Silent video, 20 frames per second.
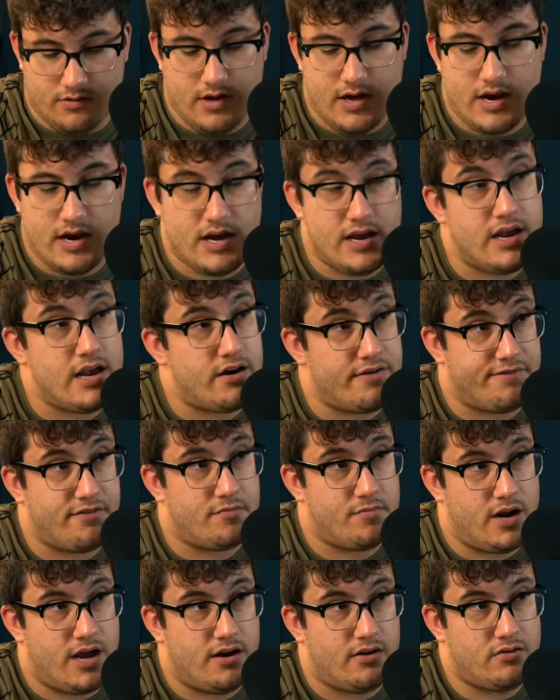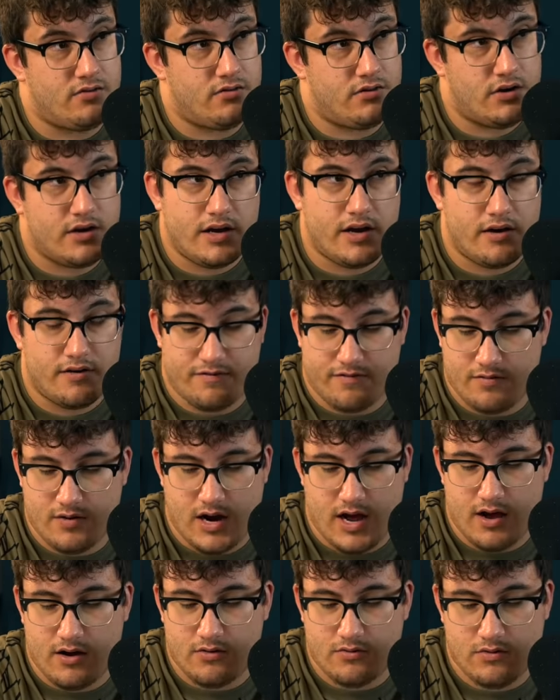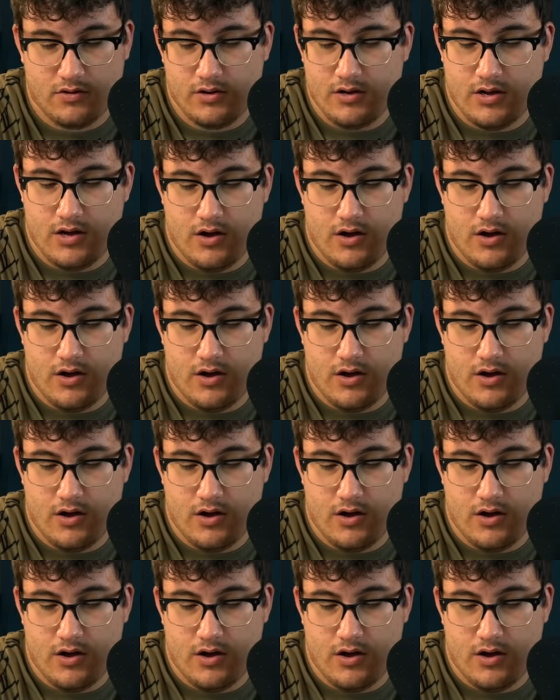In a year from now, mm-hmm. a year from now,